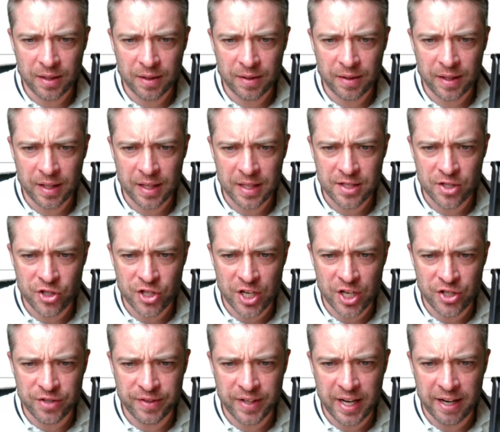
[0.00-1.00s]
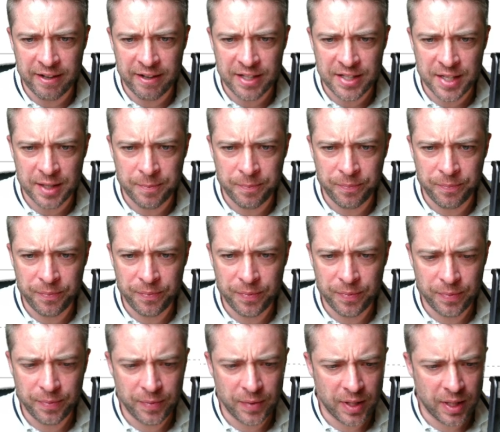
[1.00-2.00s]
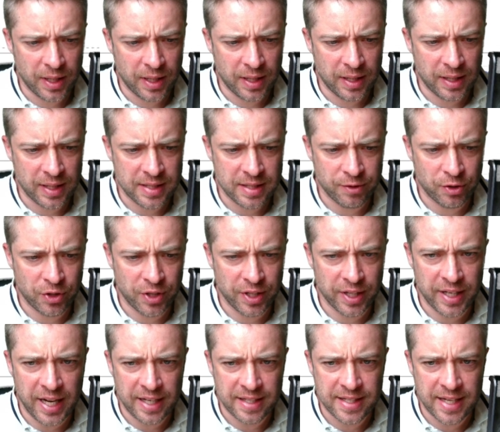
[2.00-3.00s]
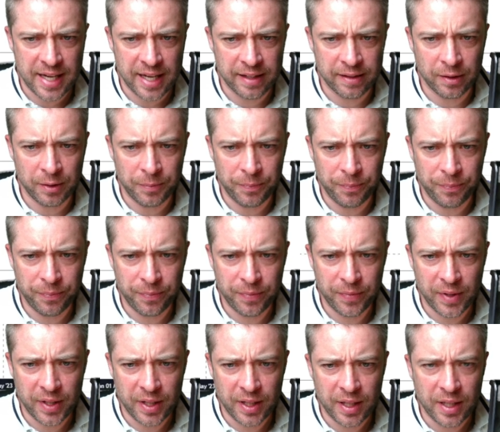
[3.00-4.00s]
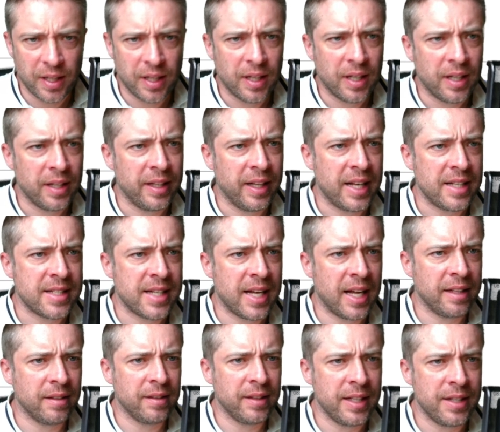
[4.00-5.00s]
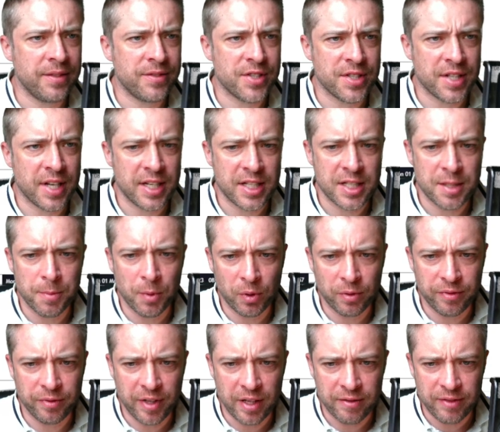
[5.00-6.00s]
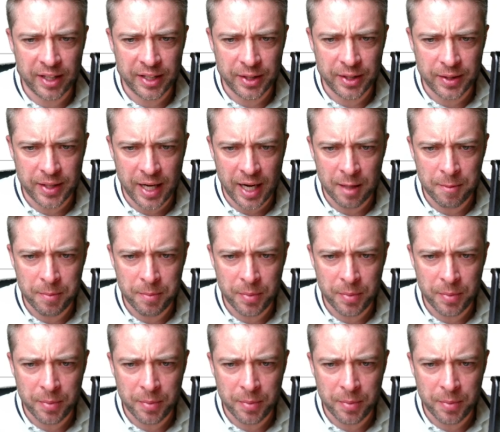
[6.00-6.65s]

That's a change of character. Let's have a look at the next candle. Next candle leaves us a small fair value gap